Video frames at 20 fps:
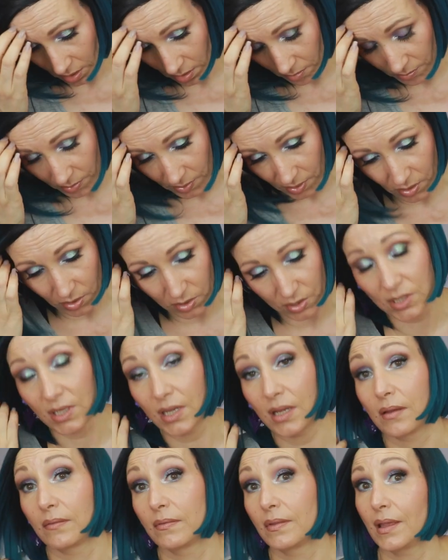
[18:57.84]
uh, because
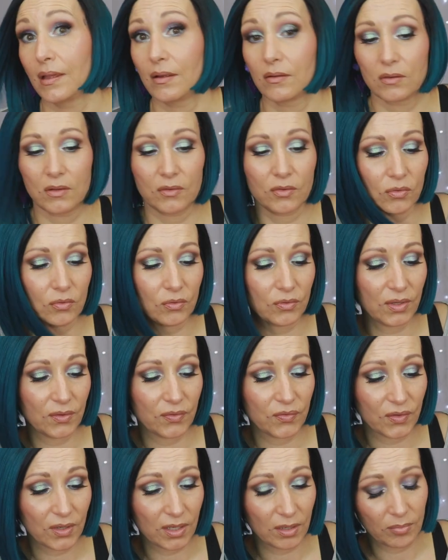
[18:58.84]
yeah they are not
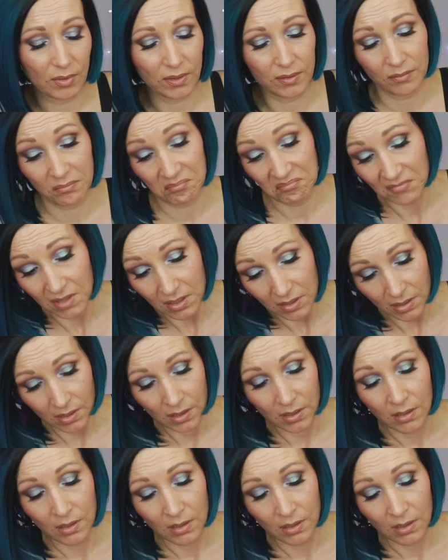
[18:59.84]
cruelty free but